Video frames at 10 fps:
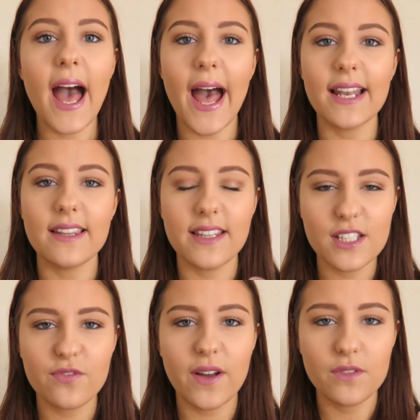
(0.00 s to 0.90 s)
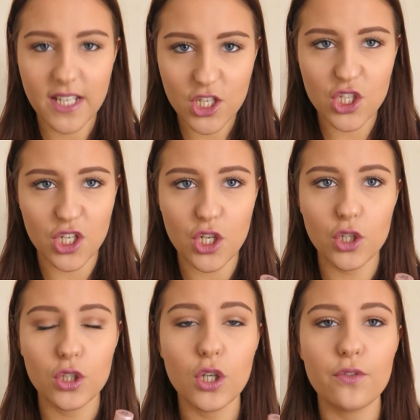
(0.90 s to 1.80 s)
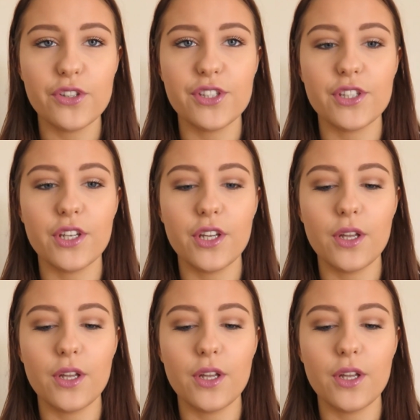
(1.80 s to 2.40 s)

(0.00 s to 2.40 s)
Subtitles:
and this foundation covers